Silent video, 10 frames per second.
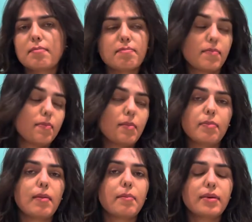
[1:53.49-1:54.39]
people
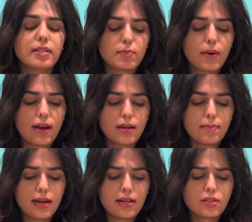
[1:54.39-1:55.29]
might be inspired by
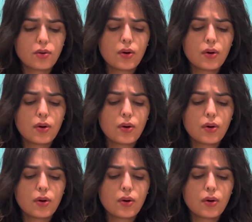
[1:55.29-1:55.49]
it. So